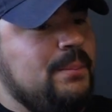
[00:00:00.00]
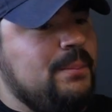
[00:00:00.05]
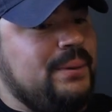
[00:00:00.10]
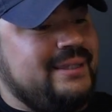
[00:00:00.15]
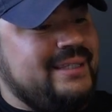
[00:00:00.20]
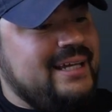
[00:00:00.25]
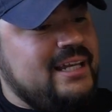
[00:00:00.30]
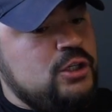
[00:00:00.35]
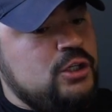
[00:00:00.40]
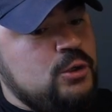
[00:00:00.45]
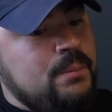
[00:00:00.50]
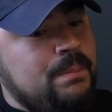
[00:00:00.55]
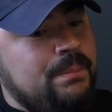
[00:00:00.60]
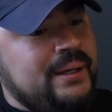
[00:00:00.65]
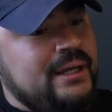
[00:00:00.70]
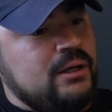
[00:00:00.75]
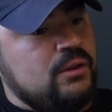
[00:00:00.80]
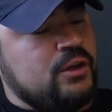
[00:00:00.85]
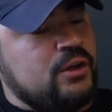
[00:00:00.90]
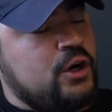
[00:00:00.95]
But then you
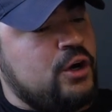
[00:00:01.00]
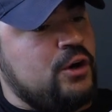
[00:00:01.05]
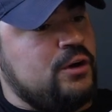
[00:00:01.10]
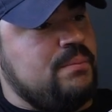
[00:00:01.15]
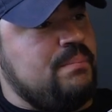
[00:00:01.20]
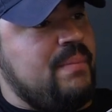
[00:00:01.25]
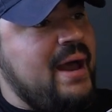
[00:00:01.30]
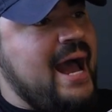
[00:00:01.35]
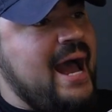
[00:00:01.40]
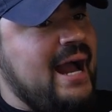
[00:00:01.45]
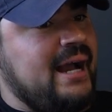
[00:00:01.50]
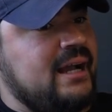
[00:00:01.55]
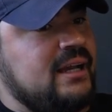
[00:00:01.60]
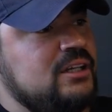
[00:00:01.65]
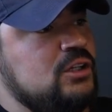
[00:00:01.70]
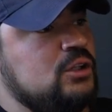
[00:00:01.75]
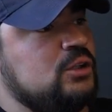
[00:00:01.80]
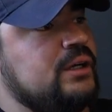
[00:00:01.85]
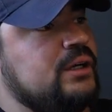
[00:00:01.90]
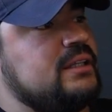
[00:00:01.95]
peel the curtain back
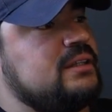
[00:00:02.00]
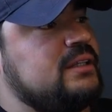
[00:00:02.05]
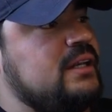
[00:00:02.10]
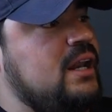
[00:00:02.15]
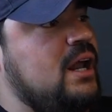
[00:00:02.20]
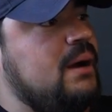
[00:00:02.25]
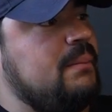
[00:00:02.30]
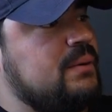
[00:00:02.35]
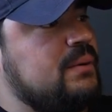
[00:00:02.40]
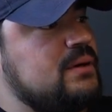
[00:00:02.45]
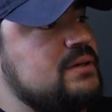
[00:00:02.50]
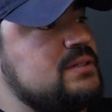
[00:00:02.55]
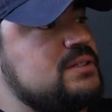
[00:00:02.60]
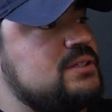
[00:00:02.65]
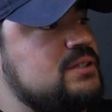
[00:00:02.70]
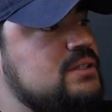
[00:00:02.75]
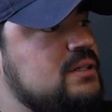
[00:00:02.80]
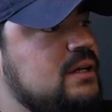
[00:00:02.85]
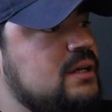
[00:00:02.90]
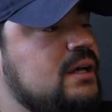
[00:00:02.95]
and you look at the
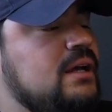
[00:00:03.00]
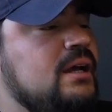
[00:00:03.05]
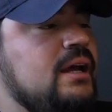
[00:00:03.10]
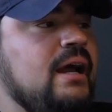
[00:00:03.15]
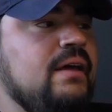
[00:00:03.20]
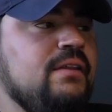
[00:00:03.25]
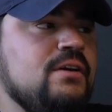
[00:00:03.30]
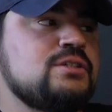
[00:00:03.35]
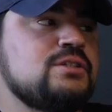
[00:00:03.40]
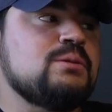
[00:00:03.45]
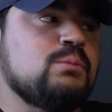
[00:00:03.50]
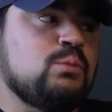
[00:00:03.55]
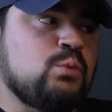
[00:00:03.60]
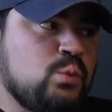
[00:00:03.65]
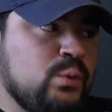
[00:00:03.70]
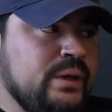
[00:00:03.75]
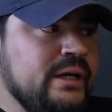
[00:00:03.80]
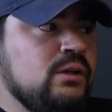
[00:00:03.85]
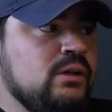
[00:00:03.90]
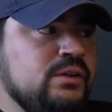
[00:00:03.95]
numbers, and there's some
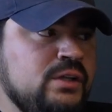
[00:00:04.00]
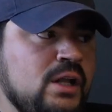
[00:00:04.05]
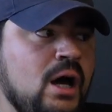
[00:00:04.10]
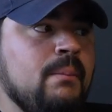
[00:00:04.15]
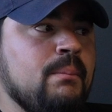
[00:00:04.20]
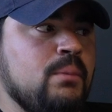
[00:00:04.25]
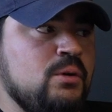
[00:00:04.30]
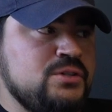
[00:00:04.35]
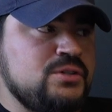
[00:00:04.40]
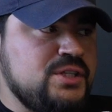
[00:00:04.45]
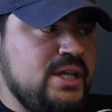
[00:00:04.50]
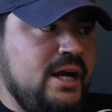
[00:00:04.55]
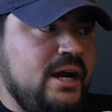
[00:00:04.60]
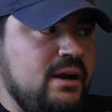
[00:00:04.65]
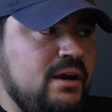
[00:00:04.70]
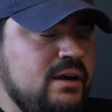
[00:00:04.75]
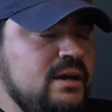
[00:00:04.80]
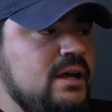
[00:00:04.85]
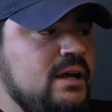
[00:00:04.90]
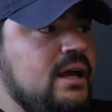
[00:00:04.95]
real numbers
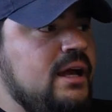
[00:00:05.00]
there.